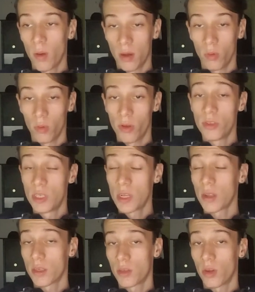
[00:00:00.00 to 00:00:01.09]
And although
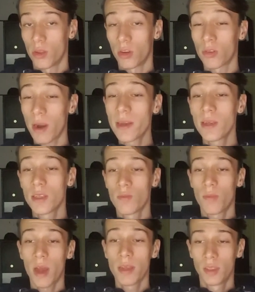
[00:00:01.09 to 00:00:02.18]
steel is not the greatest
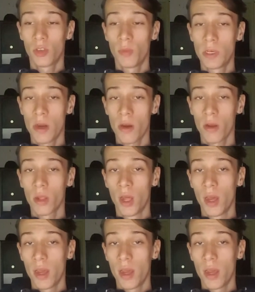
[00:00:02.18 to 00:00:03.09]
bicycle material,